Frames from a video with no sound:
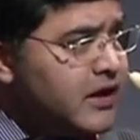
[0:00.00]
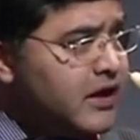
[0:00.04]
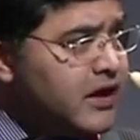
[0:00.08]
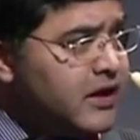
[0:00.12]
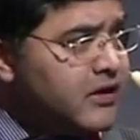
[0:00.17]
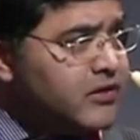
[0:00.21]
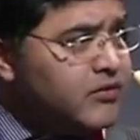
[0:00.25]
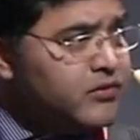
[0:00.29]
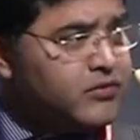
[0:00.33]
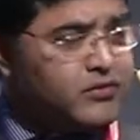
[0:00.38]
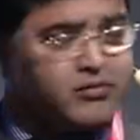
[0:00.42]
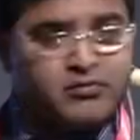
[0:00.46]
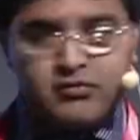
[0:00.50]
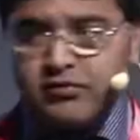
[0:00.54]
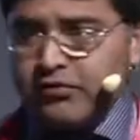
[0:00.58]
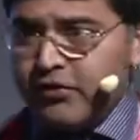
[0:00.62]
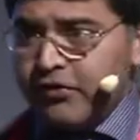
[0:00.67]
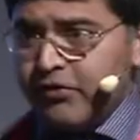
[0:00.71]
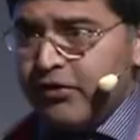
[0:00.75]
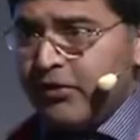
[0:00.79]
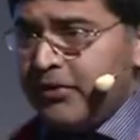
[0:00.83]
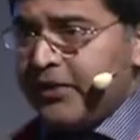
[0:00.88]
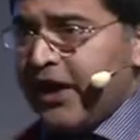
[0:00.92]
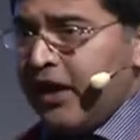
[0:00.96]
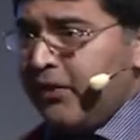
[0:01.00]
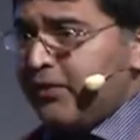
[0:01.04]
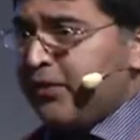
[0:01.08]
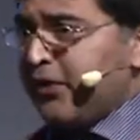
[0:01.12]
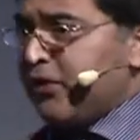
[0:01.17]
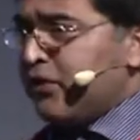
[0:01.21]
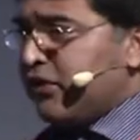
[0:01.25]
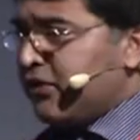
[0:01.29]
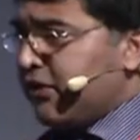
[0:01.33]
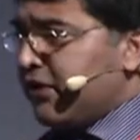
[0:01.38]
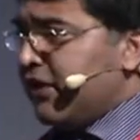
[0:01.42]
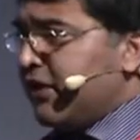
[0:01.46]
and we will be
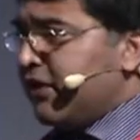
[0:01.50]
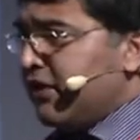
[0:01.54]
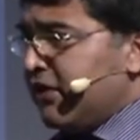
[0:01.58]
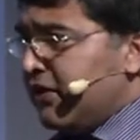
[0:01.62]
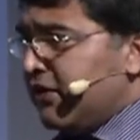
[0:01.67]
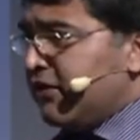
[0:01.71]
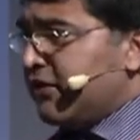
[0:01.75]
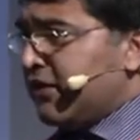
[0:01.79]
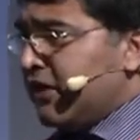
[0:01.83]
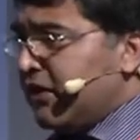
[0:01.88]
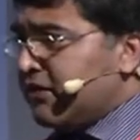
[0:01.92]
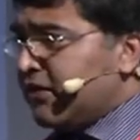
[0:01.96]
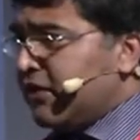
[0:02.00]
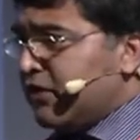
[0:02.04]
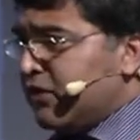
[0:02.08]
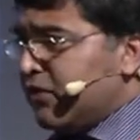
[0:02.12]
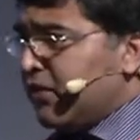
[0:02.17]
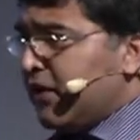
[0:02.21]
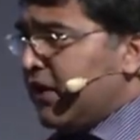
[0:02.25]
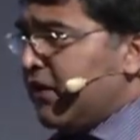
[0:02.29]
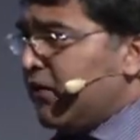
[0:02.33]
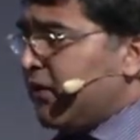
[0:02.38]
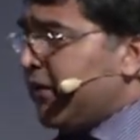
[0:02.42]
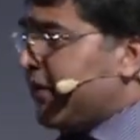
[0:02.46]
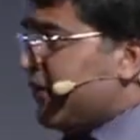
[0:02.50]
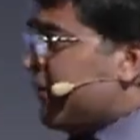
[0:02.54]
happy to share the results as well